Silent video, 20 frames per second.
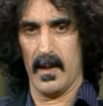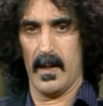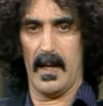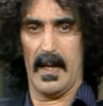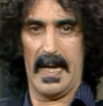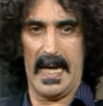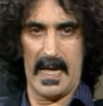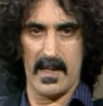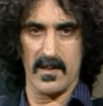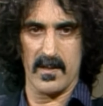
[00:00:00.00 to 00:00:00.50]

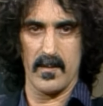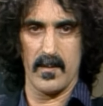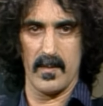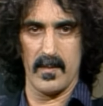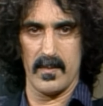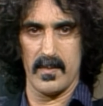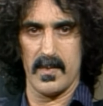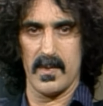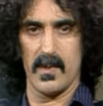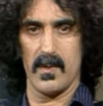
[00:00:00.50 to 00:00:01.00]
I asked
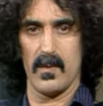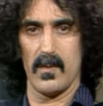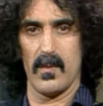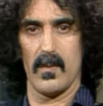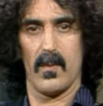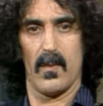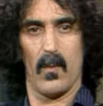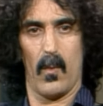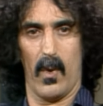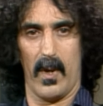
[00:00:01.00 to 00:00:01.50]
him to
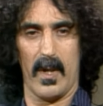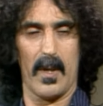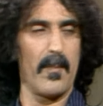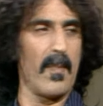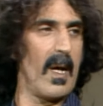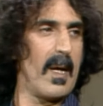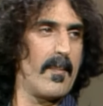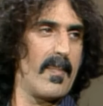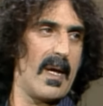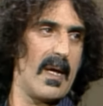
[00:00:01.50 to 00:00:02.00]
work in
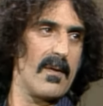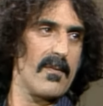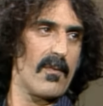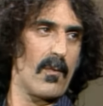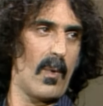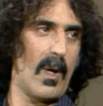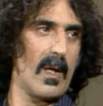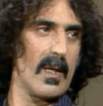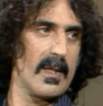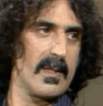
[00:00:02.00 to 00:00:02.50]
my band for
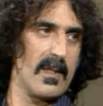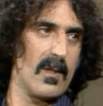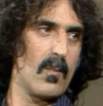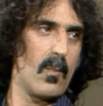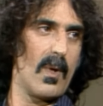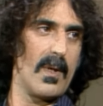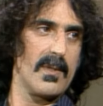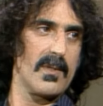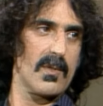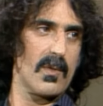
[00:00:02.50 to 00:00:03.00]
a while. He did
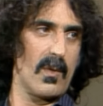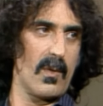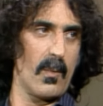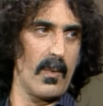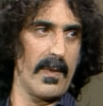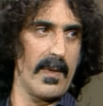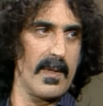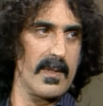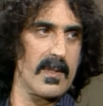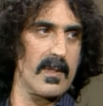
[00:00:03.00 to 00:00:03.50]
one tour
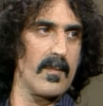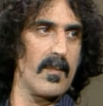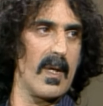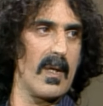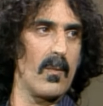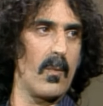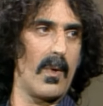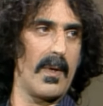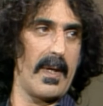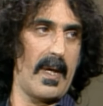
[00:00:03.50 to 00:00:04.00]
with us and
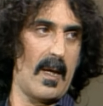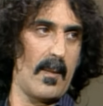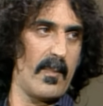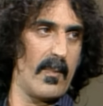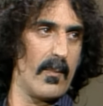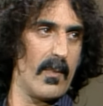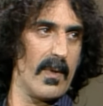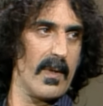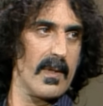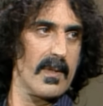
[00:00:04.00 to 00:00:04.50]
made one
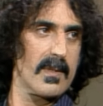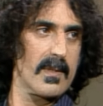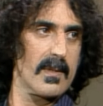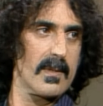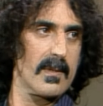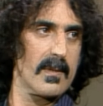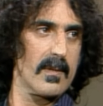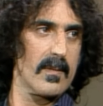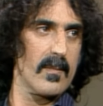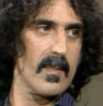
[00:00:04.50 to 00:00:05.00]
album with us.
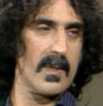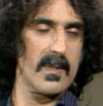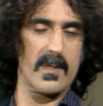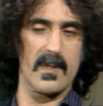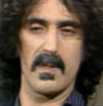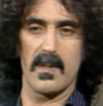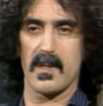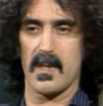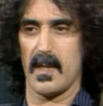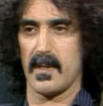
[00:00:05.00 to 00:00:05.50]
But
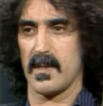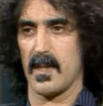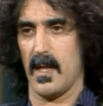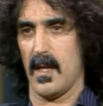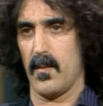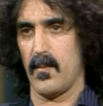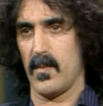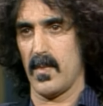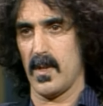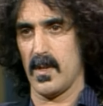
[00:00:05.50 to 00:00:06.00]
since that
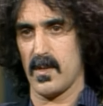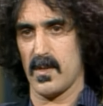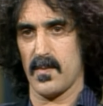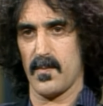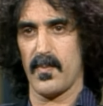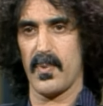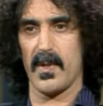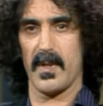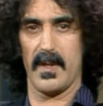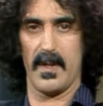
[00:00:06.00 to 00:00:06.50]
time, he's
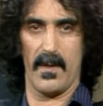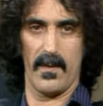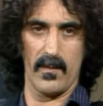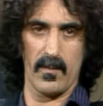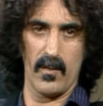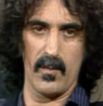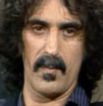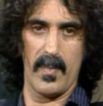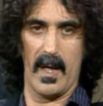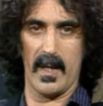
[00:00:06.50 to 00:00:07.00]
put another
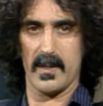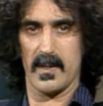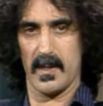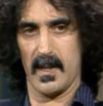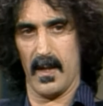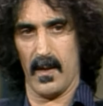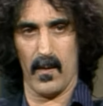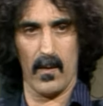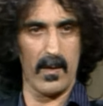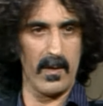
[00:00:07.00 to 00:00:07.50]
group back together